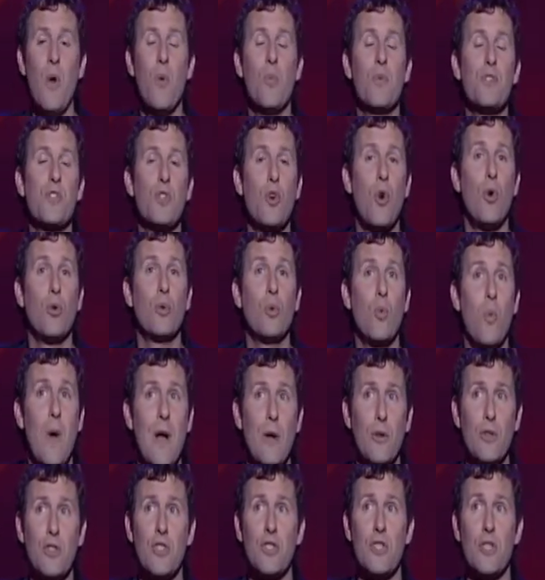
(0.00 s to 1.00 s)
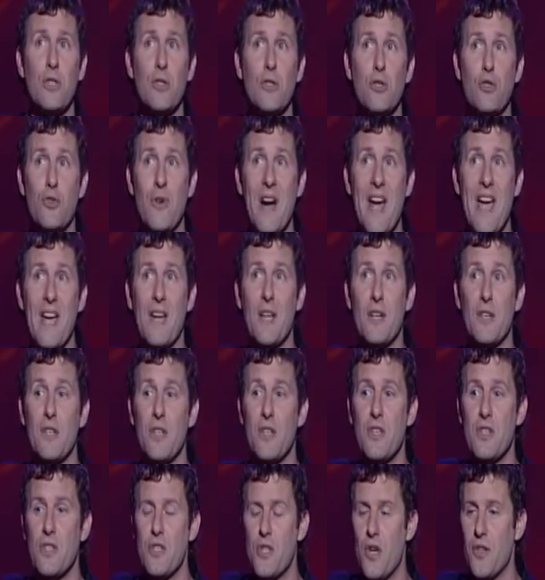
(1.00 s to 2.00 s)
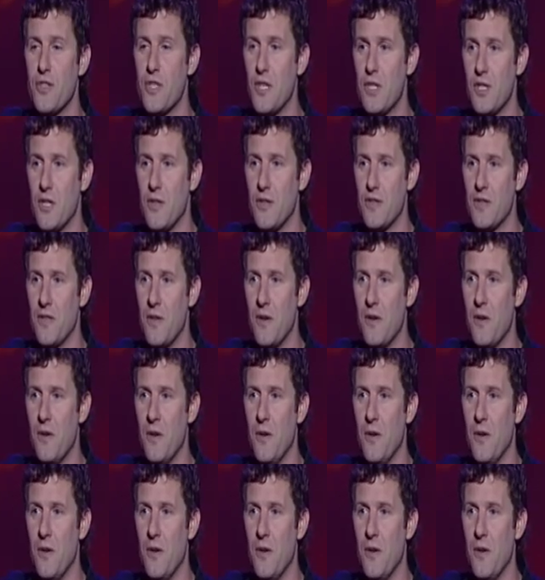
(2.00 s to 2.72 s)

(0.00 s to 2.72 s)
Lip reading: was called Welsh Dragon Sausages,